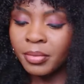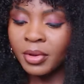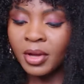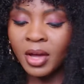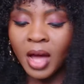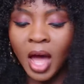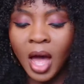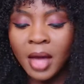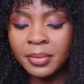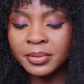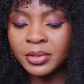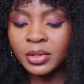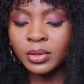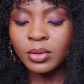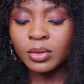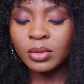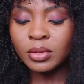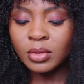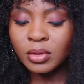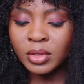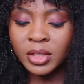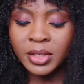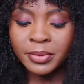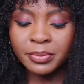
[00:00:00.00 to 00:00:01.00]
but
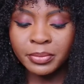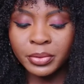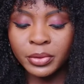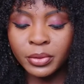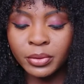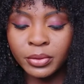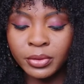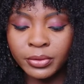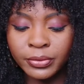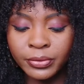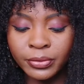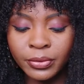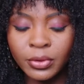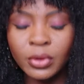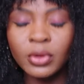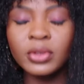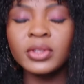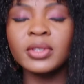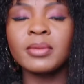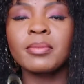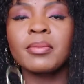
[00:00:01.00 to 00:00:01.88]
absolutely beautiful.